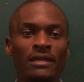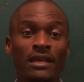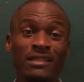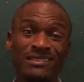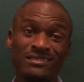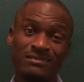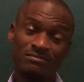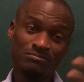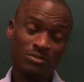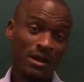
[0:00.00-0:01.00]
and
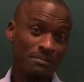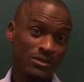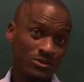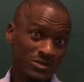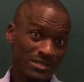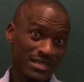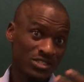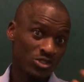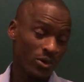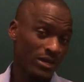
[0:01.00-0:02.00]
probably those
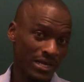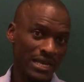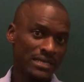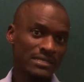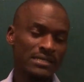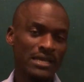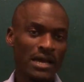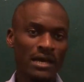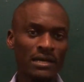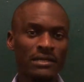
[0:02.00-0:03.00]
that joined last
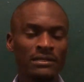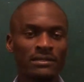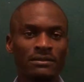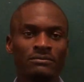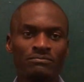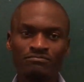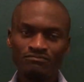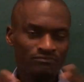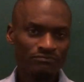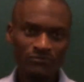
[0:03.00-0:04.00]
year,
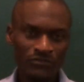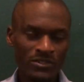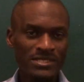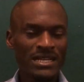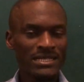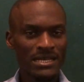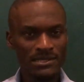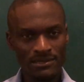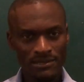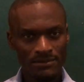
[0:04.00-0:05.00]
for
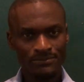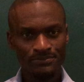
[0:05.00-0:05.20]
starters,